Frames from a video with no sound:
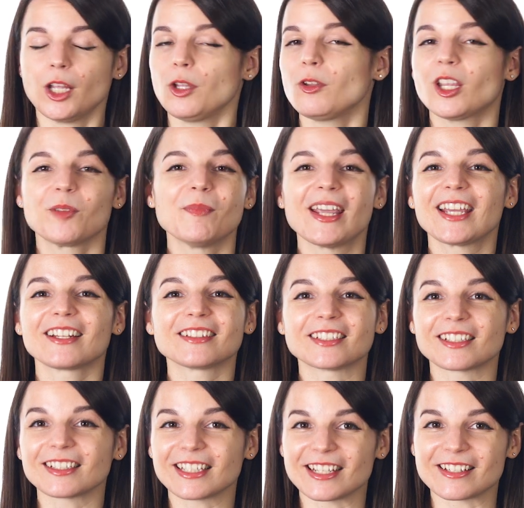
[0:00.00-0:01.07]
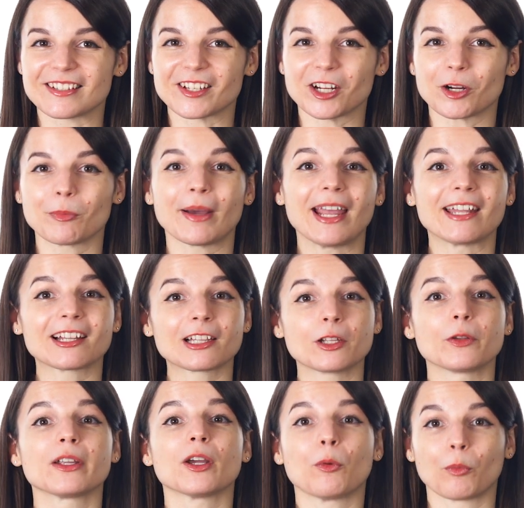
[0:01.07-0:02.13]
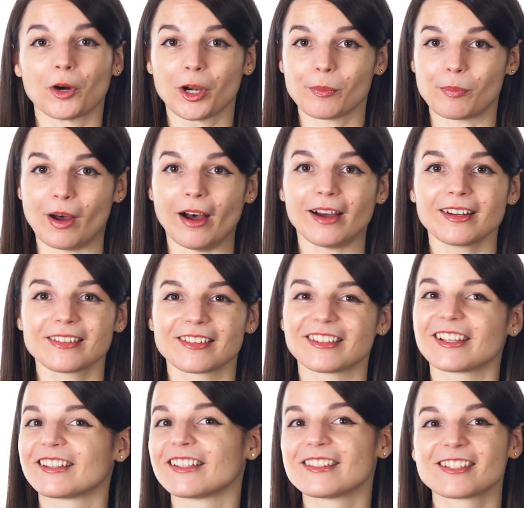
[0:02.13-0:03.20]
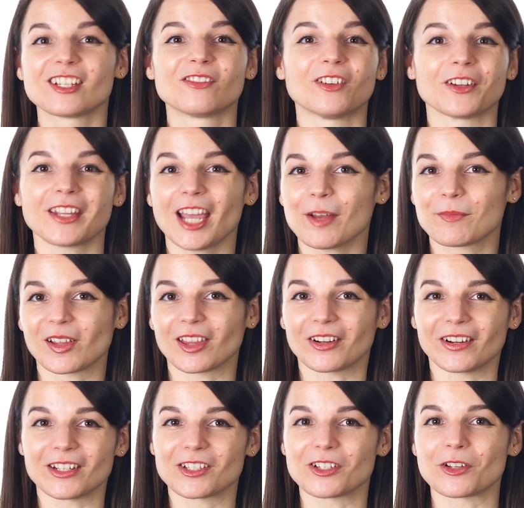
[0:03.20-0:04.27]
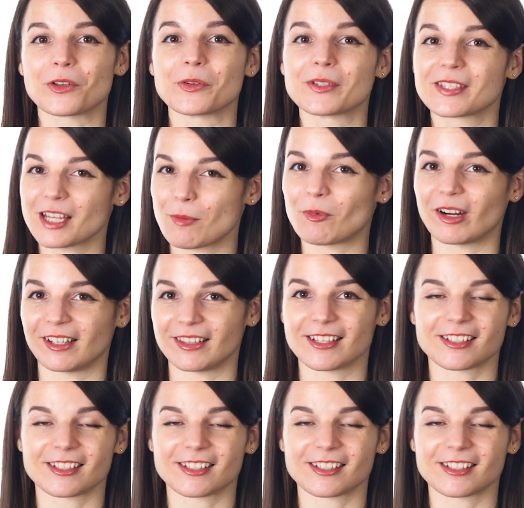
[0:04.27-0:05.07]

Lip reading: You can make it a little easier by including a word box, a list of vocabulary to use somewhere in the